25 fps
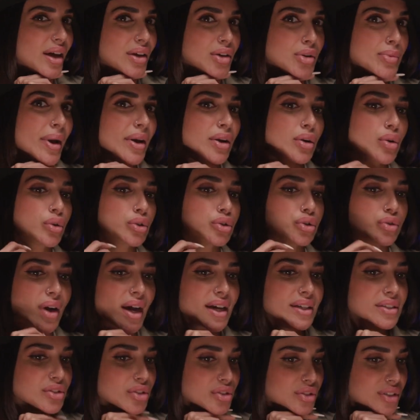no matter who
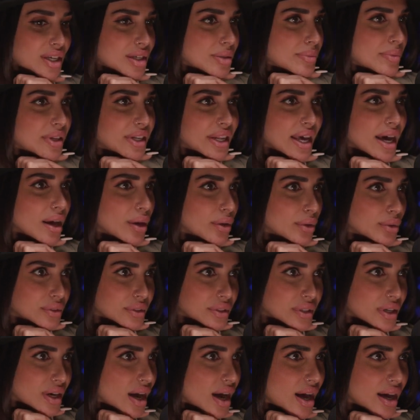tries to take me
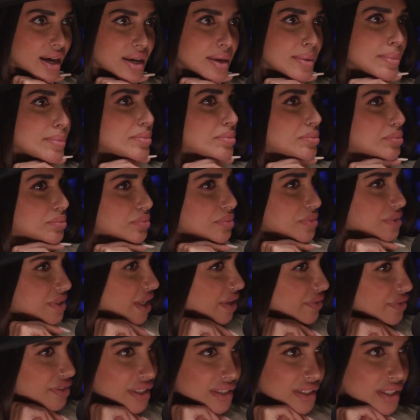down, I am
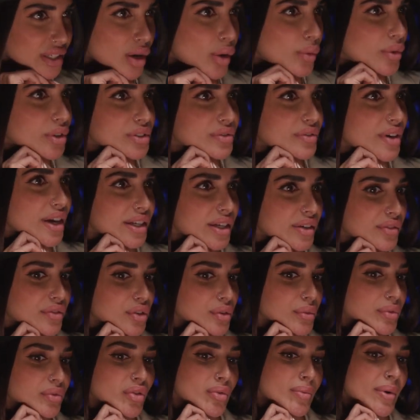definitely always fighting
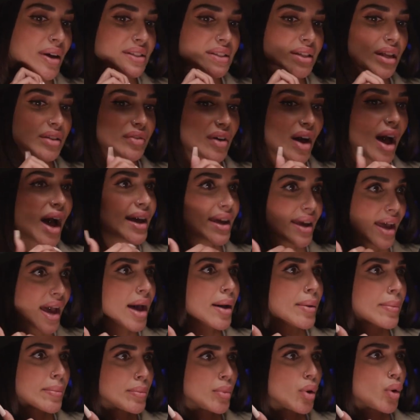for myself. I
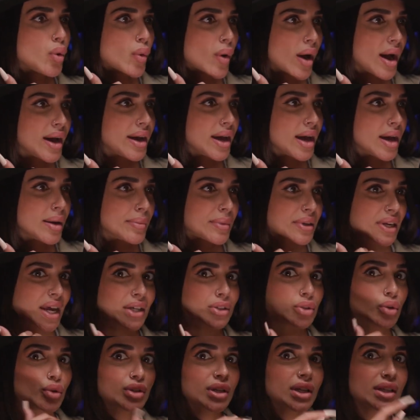am who I am, and
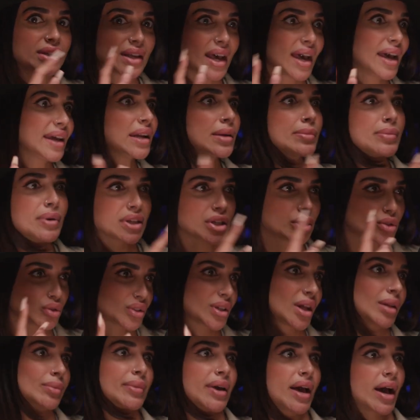I don't need anybody to
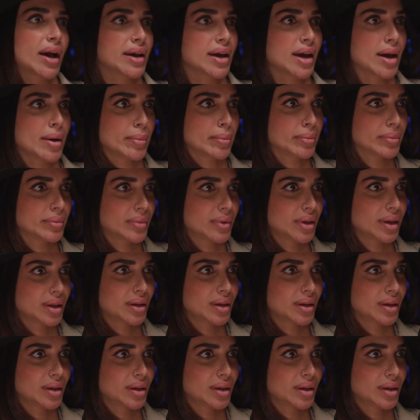tell me I am.